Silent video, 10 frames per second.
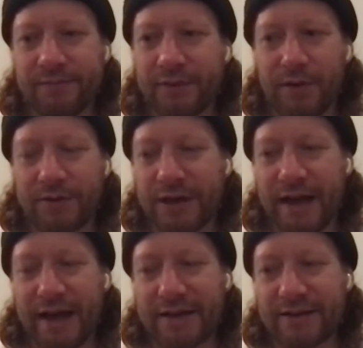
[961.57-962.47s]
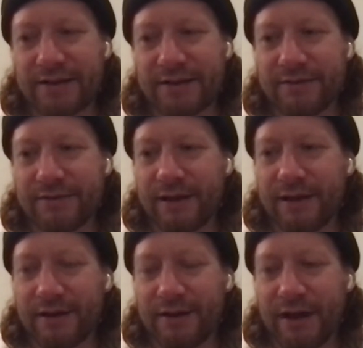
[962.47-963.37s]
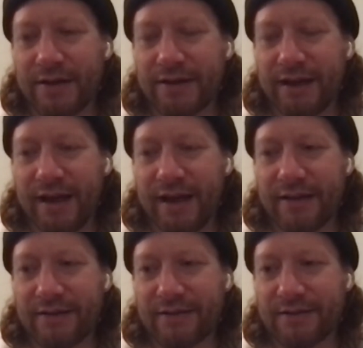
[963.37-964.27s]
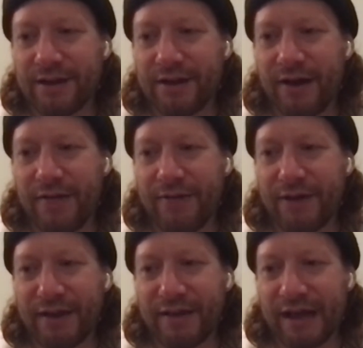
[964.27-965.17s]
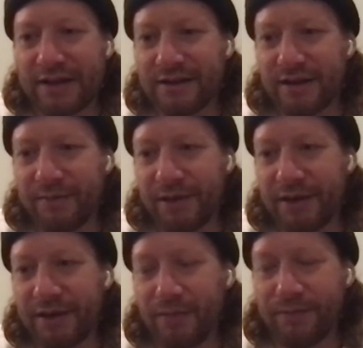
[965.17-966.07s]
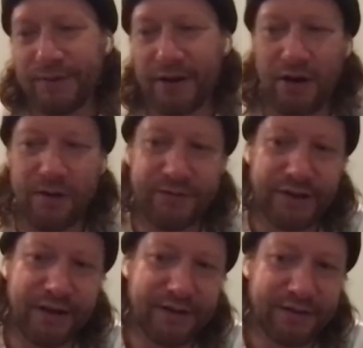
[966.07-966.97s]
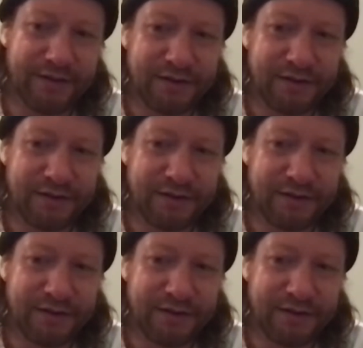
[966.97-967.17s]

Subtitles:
those guys and, you know, SK. And, you know, I feel like that's going to be, hopefully,